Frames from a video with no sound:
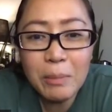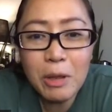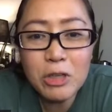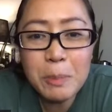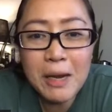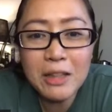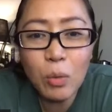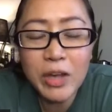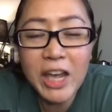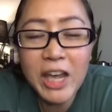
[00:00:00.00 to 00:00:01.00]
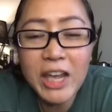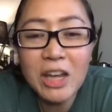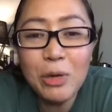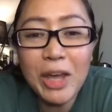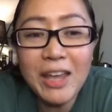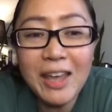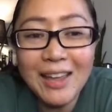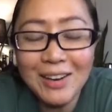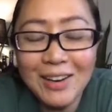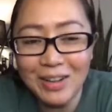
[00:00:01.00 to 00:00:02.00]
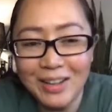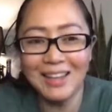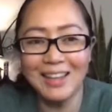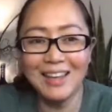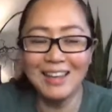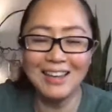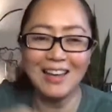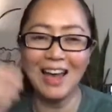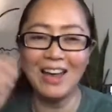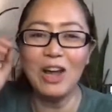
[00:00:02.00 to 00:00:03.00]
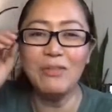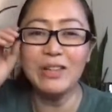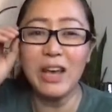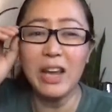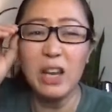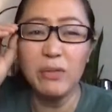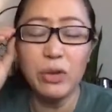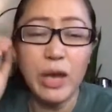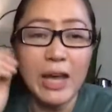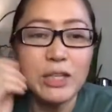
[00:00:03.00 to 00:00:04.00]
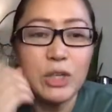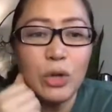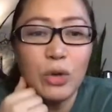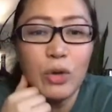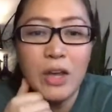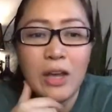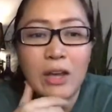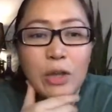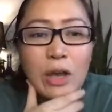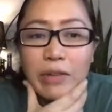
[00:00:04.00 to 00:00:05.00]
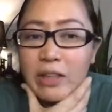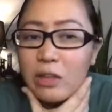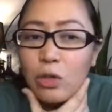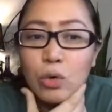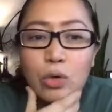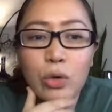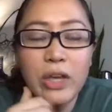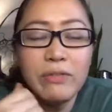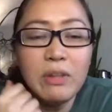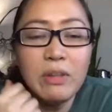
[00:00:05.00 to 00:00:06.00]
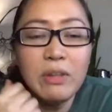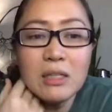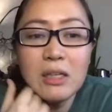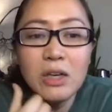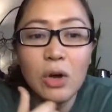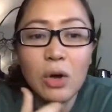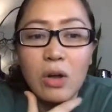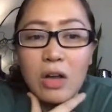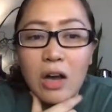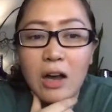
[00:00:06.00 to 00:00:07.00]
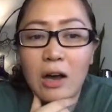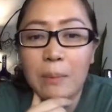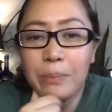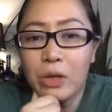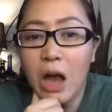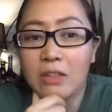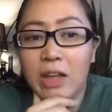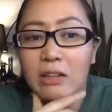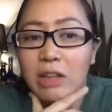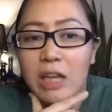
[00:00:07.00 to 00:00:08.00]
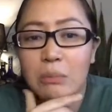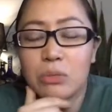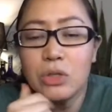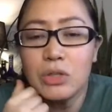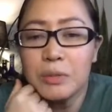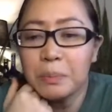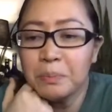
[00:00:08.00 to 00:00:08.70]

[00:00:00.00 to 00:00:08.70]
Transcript: spelling ng KWAN. Okay. I love it. I love you guys. You have like you give the best, cocktail names.